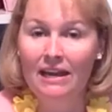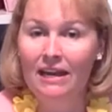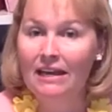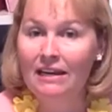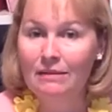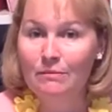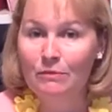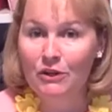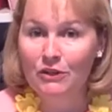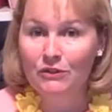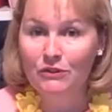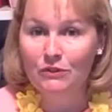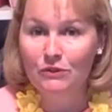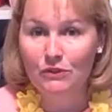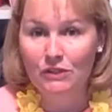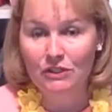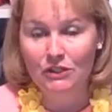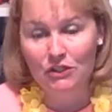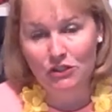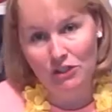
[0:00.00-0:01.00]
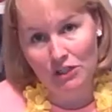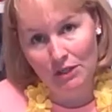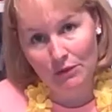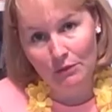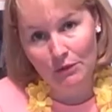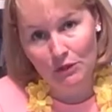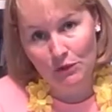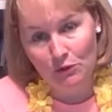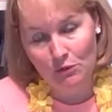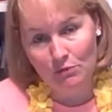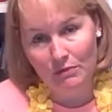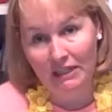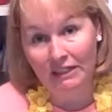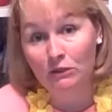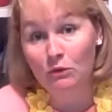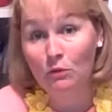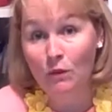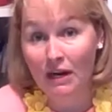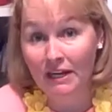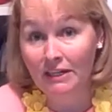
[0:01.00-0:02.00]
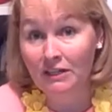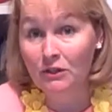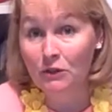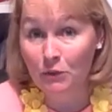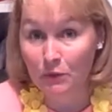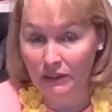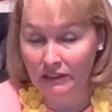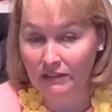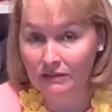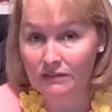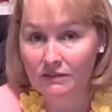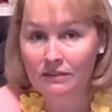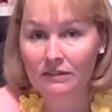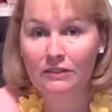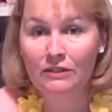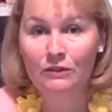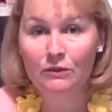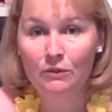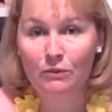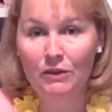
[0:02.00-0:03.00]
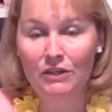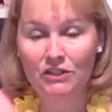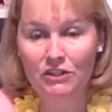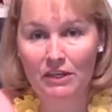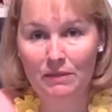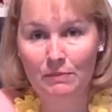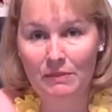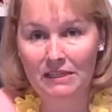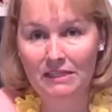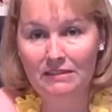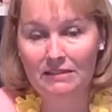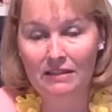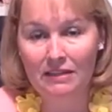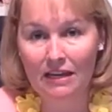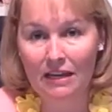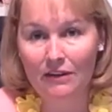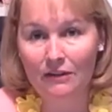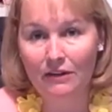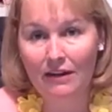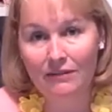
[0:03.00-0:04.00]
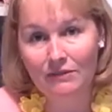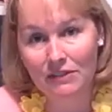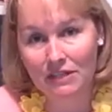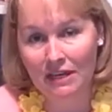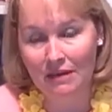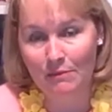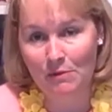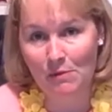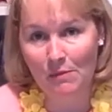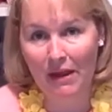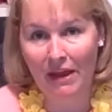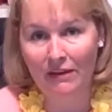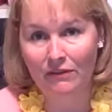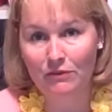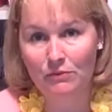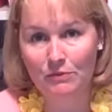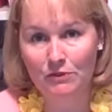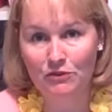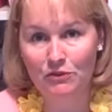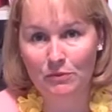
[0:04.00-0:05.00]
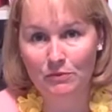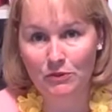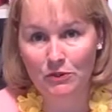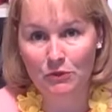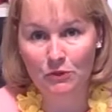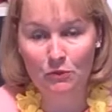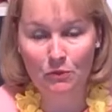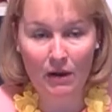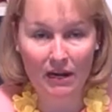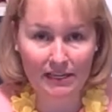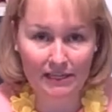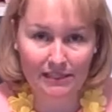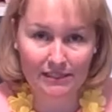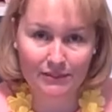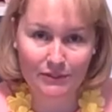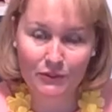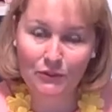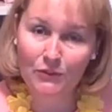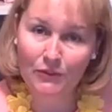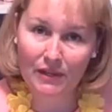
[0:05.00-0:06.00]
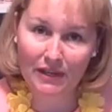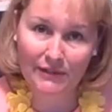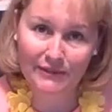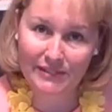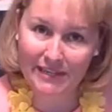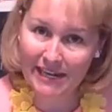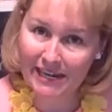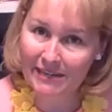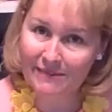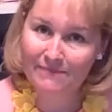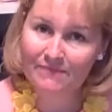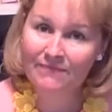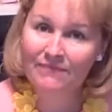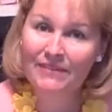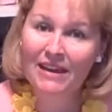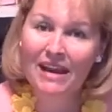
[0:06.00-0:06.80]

And I'm also going to share with you my Hawaiian quilt, which I pieced together after coming back from a trip to Hawaii in 2008.